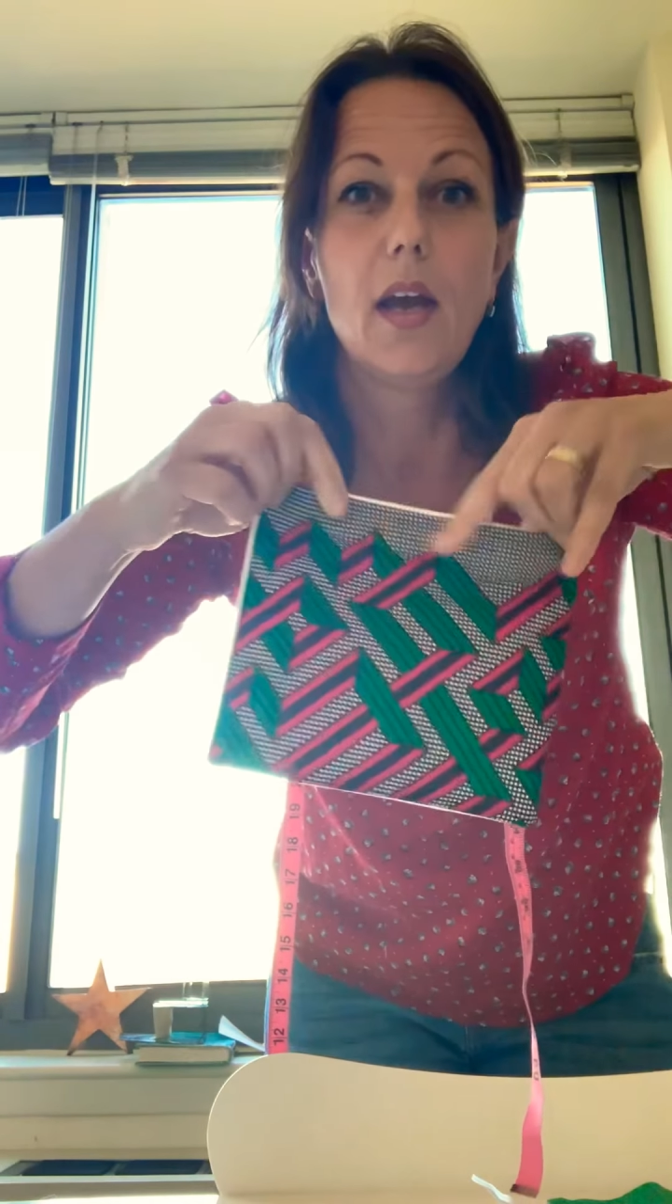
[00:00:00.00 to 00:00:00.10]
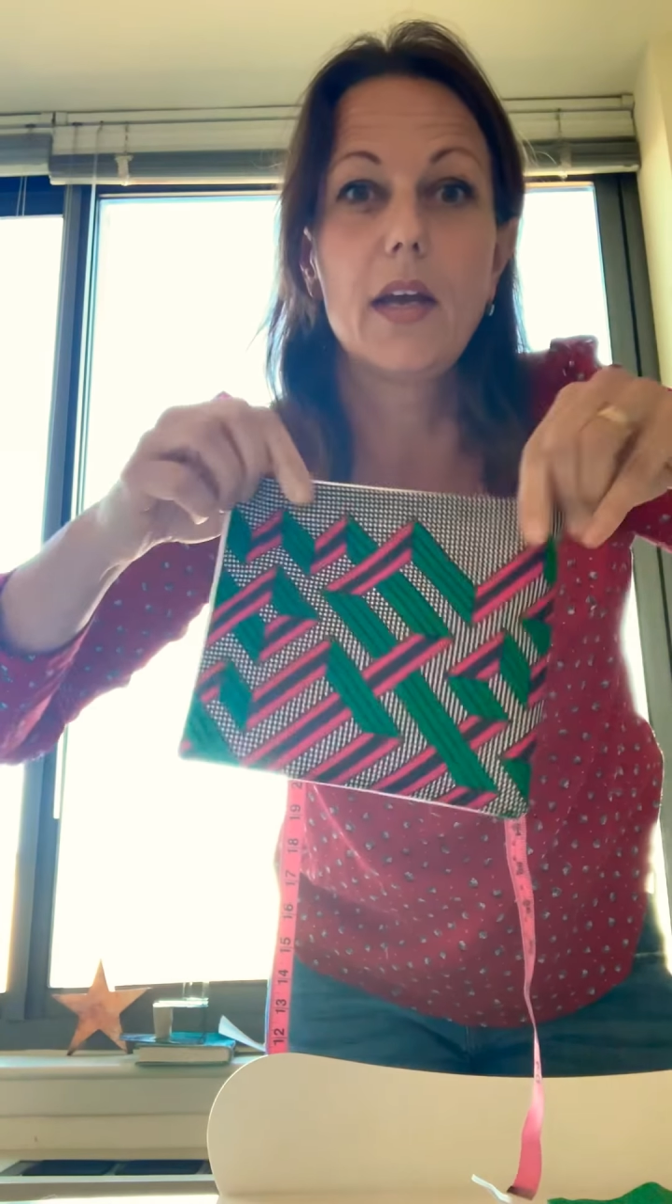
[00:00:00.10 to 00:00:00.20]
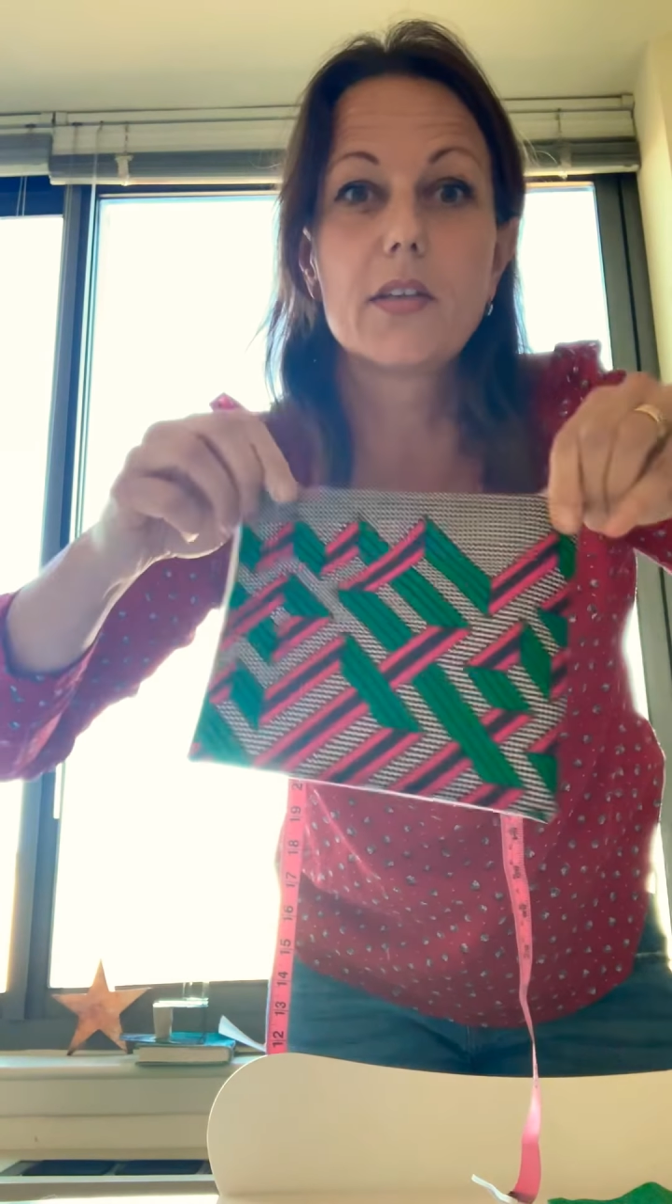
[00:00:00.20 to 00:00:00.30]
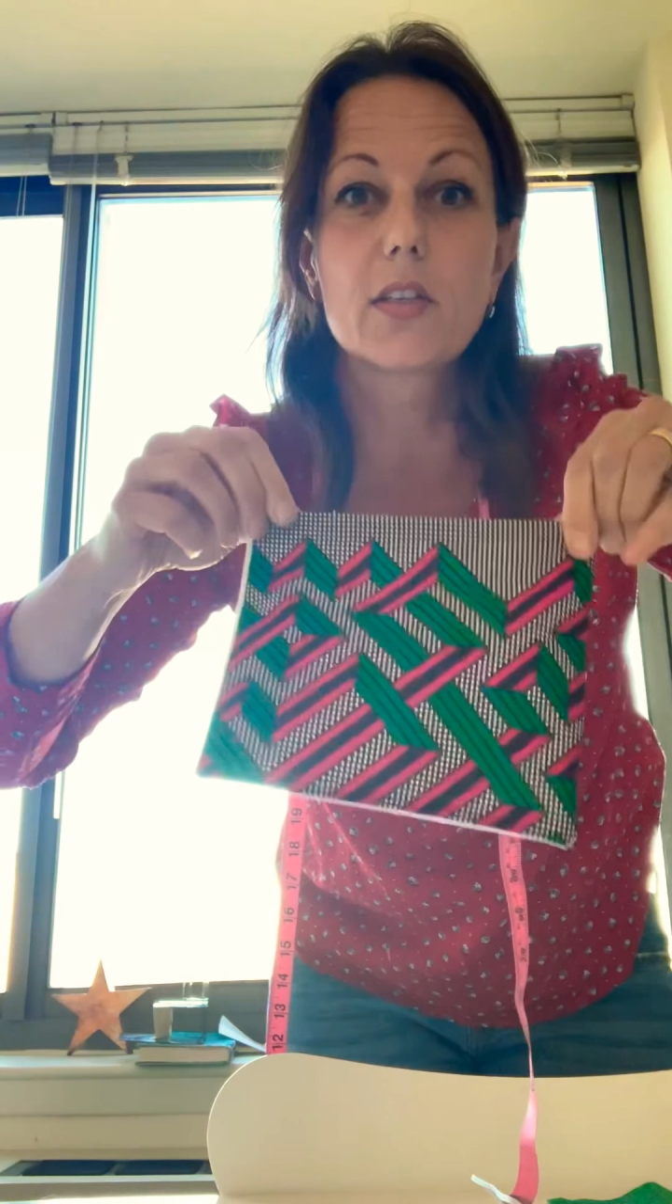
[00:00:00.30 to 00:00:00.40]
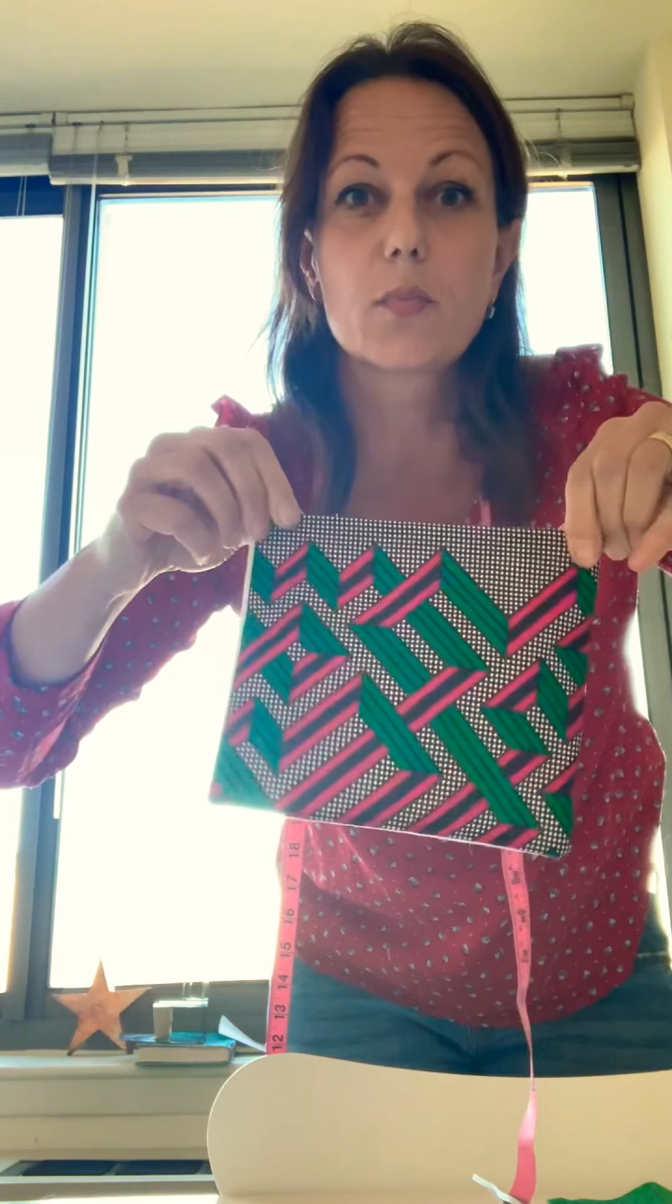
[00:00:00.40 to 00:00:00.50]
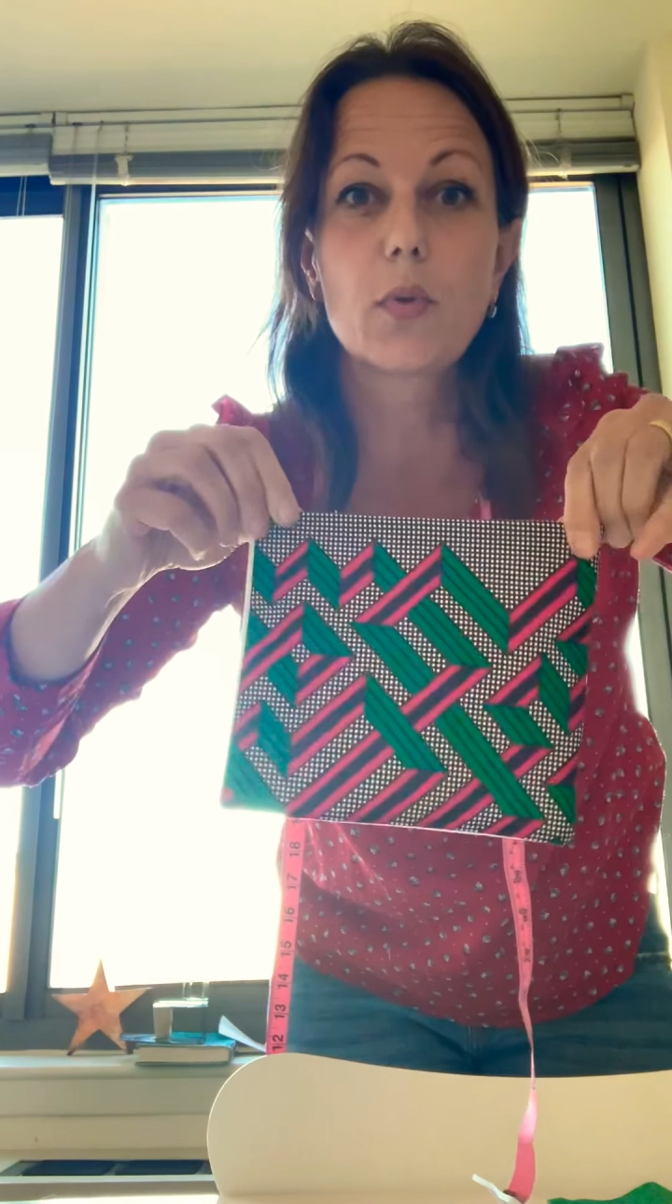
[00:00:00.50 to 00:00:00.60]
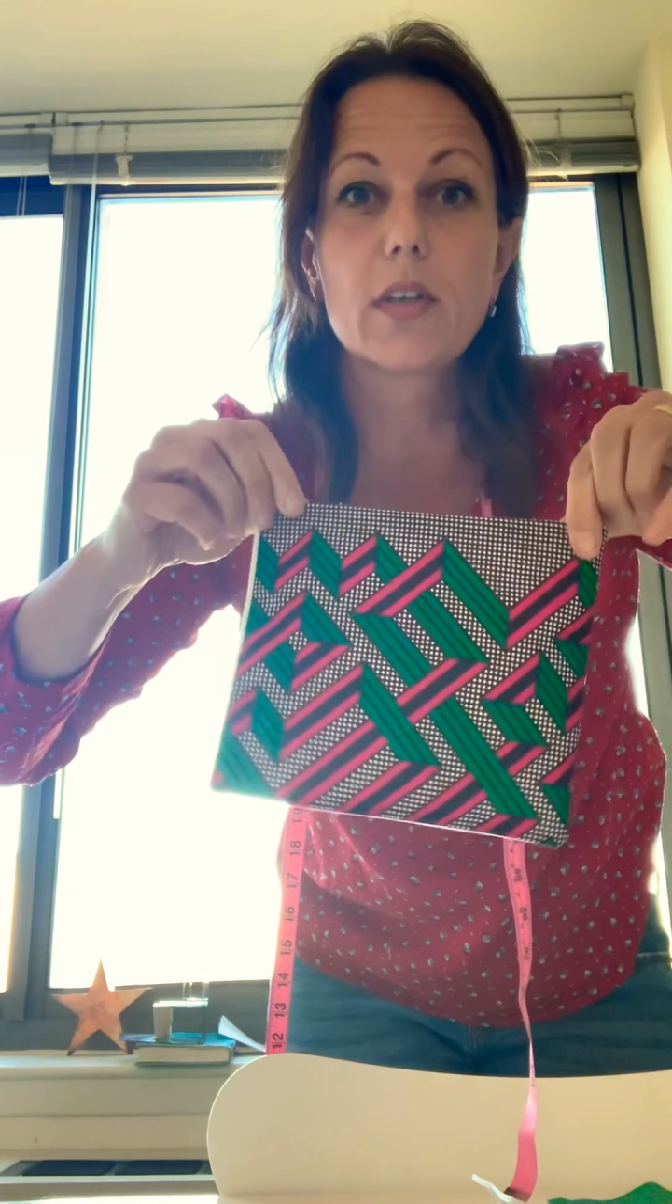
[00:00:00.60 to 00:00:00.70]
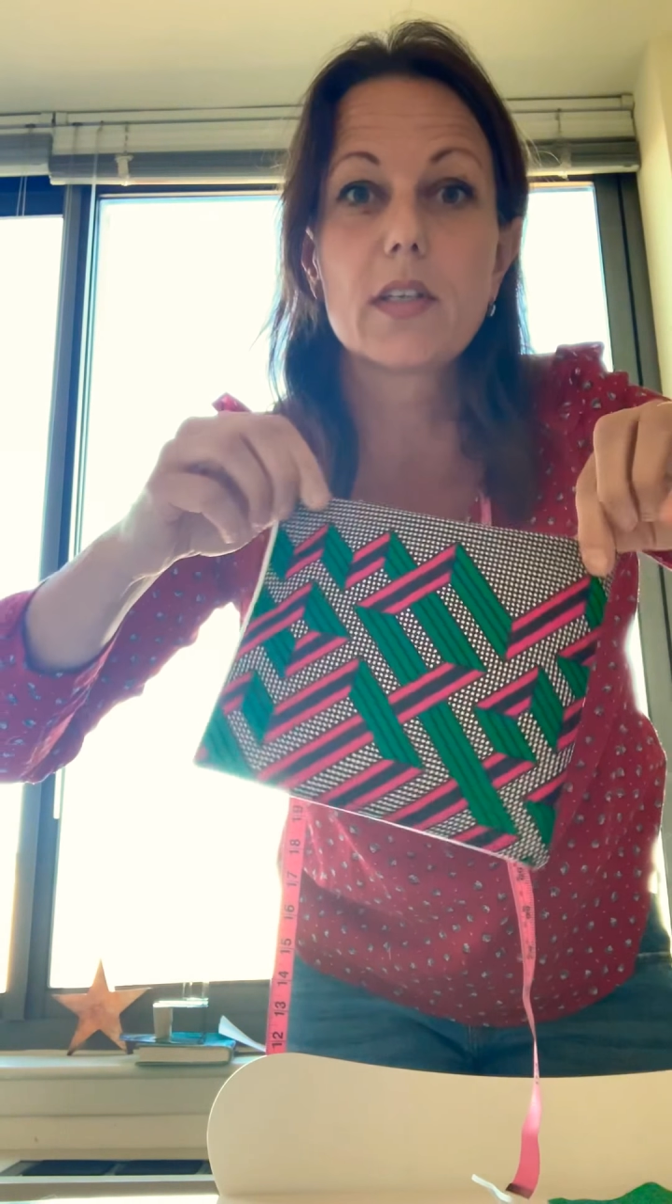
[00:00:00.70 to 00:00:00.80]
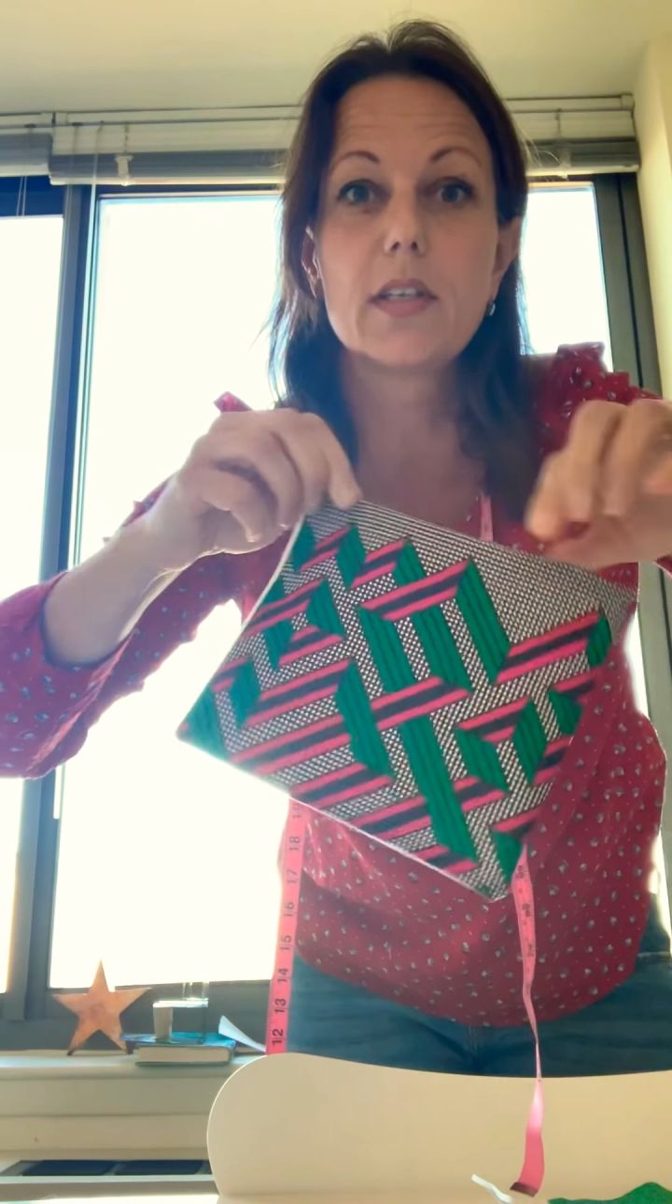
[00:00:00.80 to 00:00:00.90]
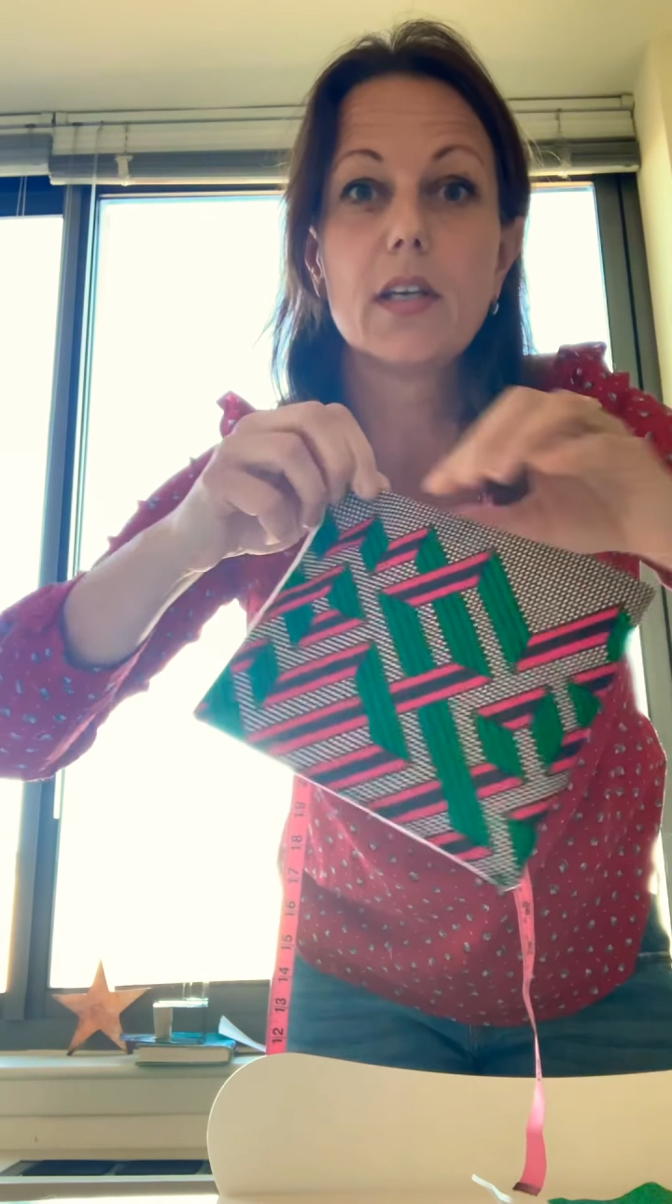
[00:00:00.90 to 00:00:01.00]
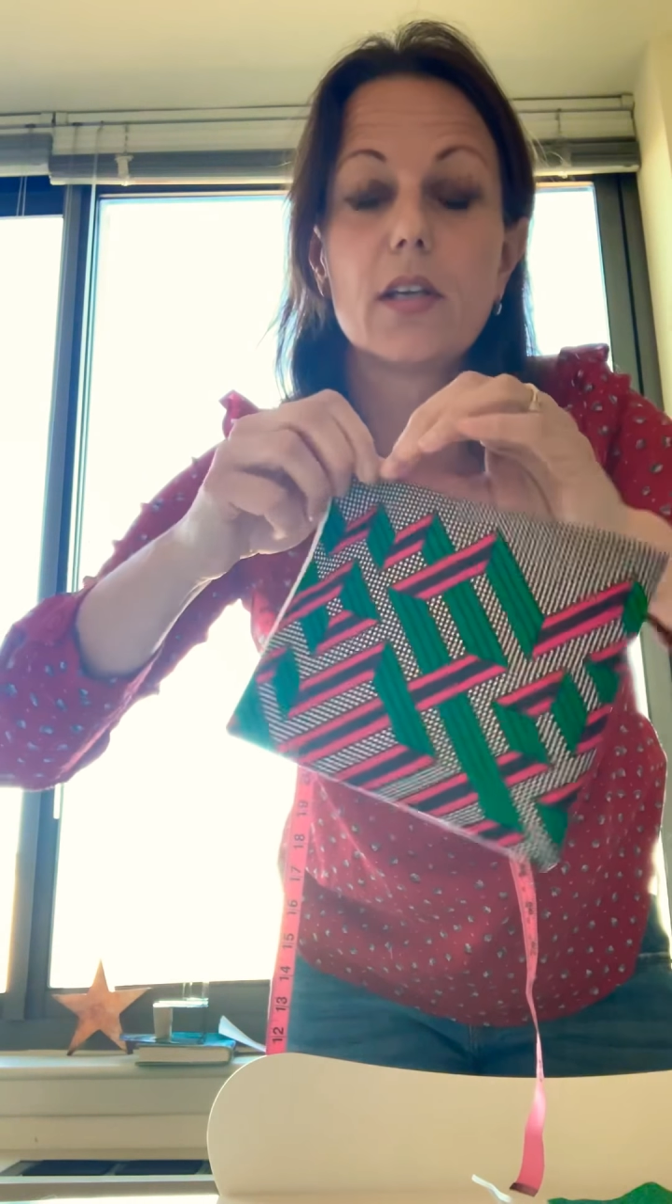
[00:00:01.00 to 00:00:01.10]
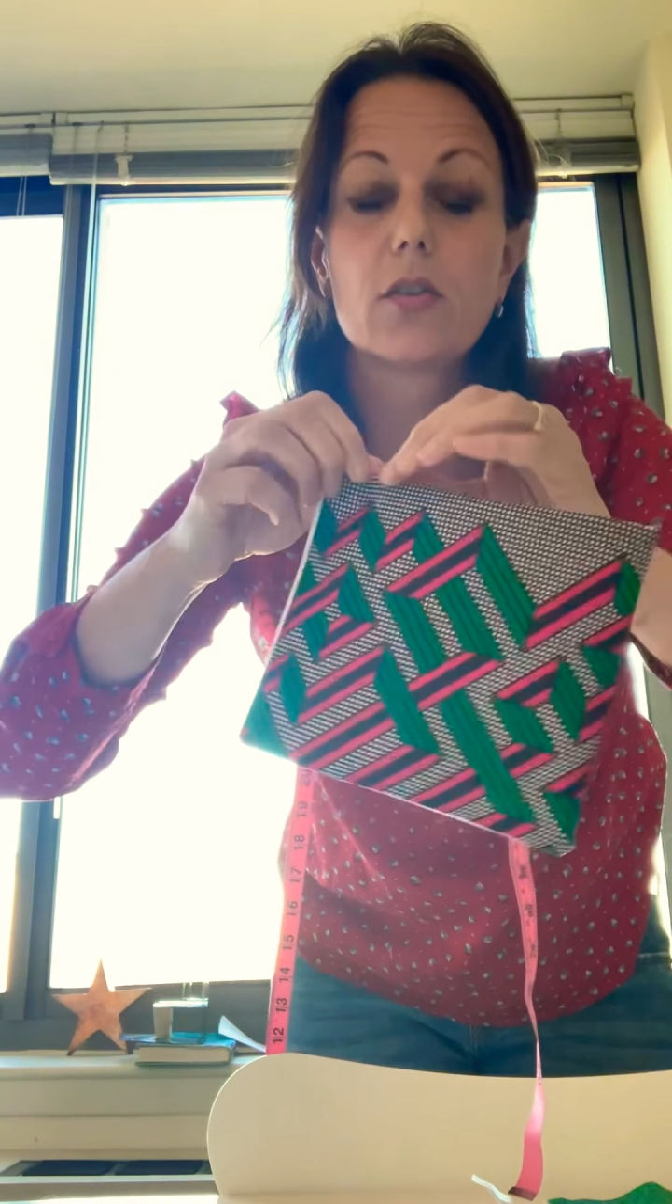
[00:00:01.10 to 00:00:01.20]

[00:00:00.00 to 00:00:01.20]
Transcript: and just press it here